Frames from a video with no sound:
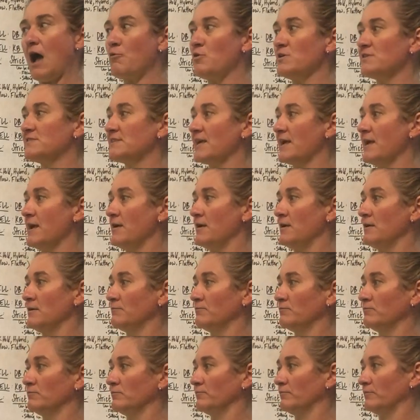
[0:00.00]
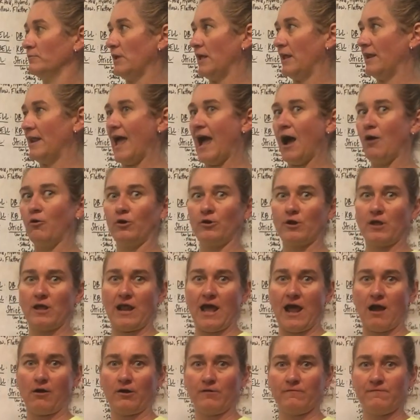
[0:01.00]
would say an hour to
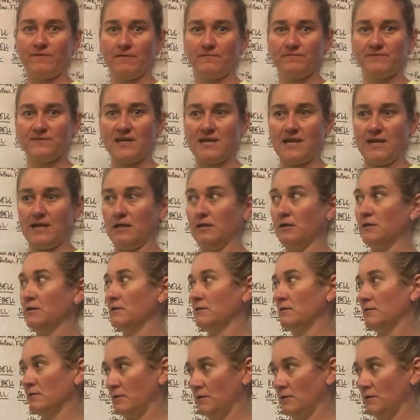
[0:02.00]
an hour and 15,